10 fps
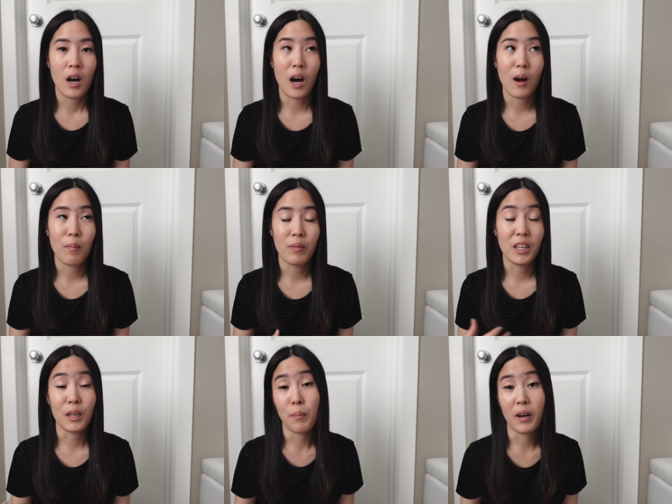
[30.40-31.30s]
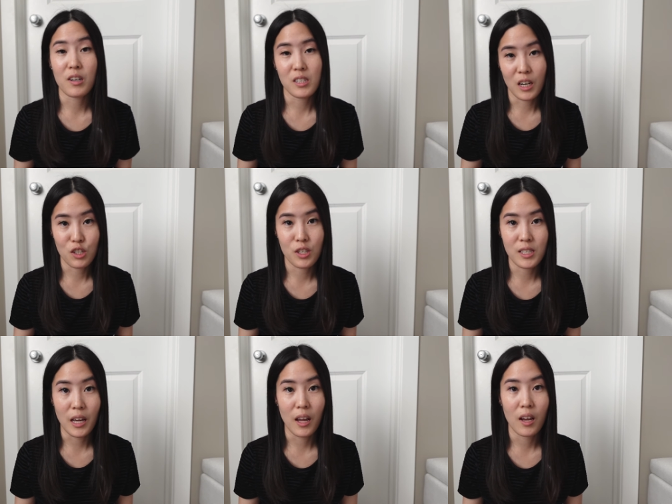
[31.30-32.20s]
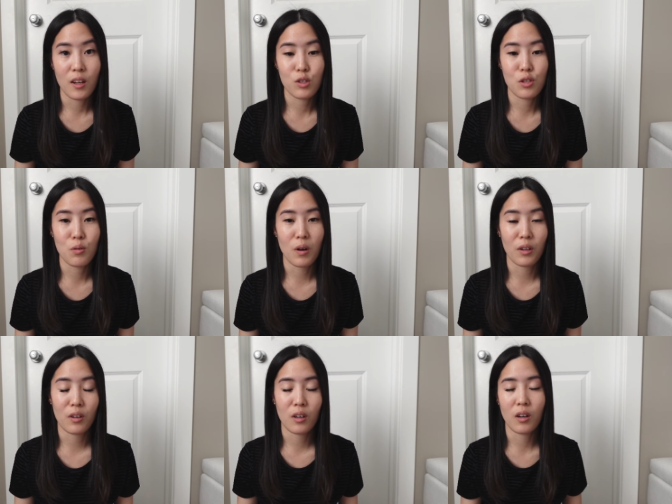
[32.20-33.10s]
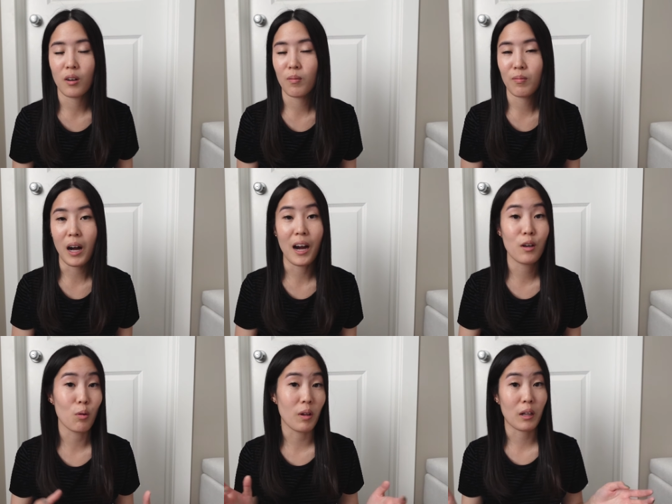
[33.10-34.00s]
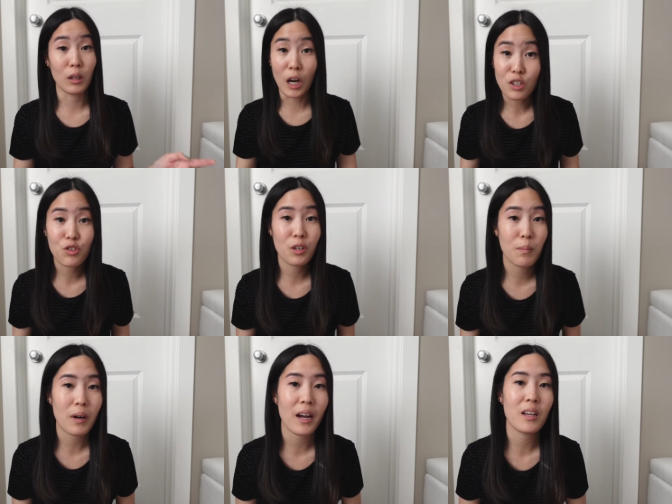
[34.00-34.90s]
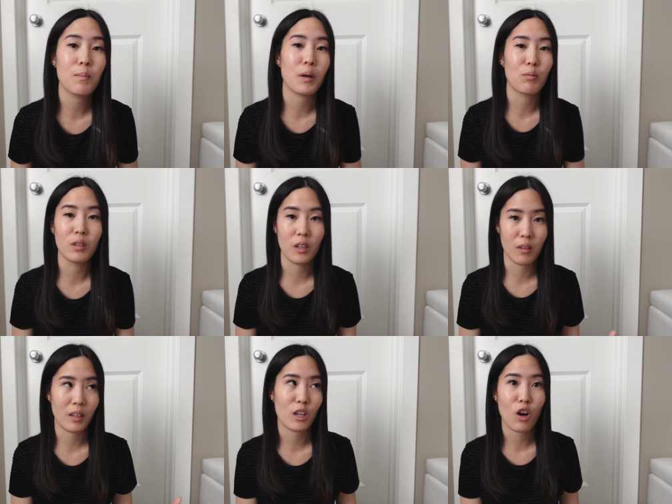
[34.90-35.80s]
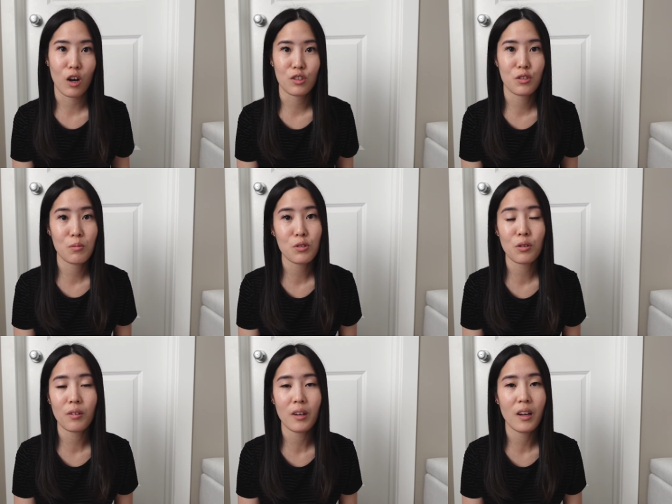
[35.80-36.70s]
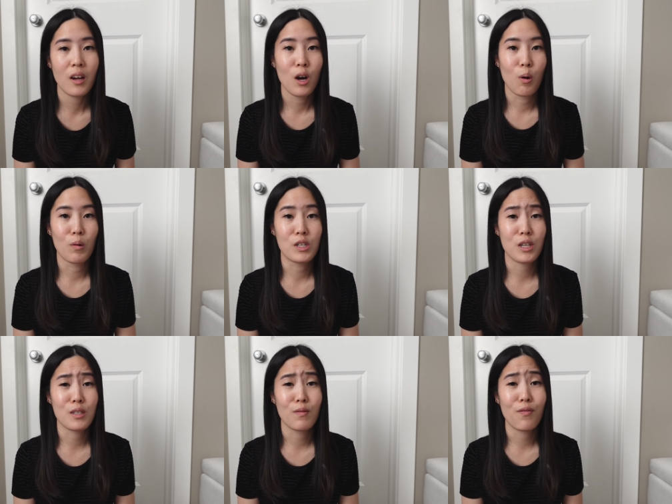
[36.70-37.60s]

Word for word: um, in comparison I should say to other I know like luxury brand but really like costume jewelry which is